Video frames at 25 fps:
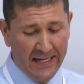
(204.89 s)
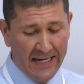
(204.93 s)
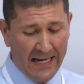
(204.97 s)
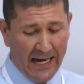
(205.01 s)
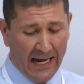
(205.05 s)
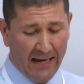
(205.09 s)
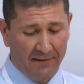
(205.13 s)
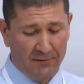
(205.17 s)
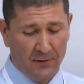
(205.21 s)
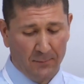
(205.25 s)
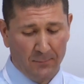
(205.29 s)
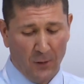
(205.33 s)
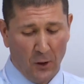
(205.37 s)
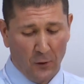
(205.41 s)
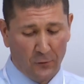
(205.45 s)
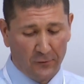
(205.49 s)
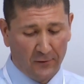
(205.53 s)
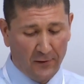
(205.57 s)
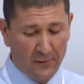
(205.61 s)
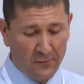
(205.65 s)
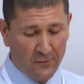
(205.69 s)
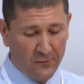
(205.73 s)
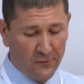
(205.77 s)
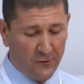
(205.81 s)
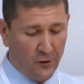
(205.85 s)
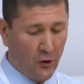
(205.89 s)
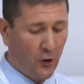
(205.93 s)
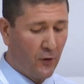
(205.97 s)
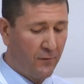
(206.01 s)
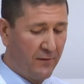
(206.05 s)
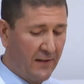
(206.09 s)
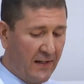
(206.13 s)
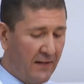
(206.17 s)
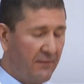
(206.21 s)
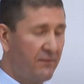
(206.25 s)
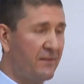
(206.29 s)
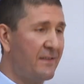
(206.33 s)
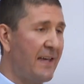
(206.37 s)
have the most
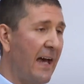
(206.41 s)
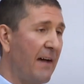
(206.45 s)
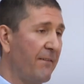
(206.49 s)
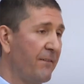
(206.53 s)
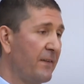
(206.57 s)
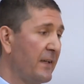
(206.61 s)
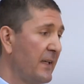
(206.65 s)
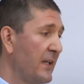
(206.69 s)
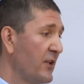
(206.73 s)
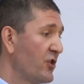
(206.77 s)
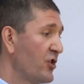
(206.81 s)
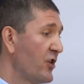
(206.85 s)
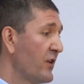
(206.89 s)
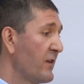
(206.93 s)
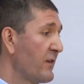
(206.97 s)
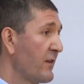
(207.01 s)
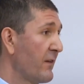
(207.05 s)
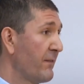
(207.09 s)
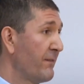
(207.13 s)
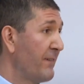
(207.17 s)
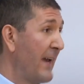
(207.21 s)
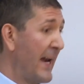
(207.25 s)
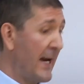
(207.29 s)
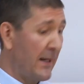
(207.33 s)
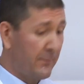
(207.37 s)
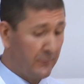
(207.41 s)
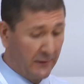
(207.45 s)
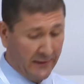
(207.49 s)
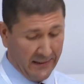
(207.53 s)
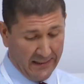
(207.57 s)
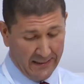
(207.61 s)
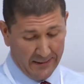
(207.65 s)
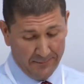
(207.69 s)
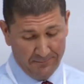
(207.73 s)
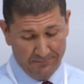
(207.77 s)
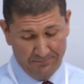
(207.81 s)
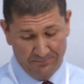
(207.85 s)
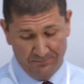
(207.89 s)
conservative definitions of family,